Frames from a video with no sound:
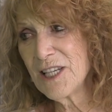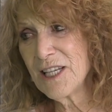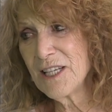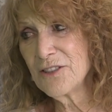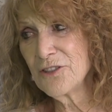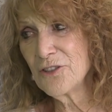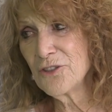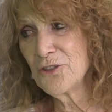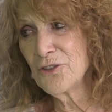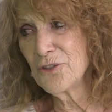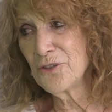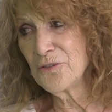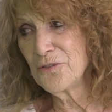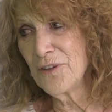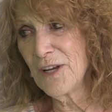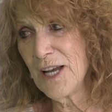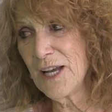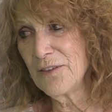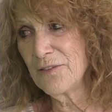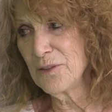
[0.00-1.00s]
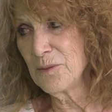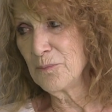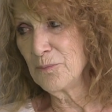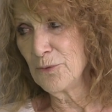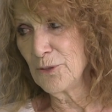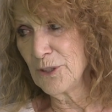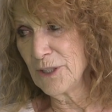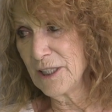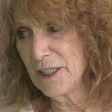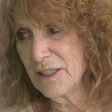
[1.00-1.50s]
cancer survivor
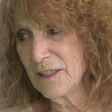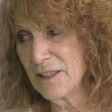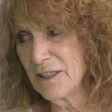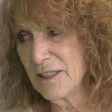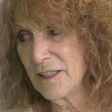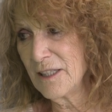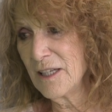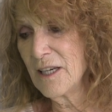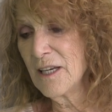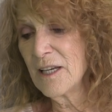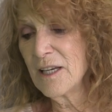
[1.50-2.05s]
brilliantly.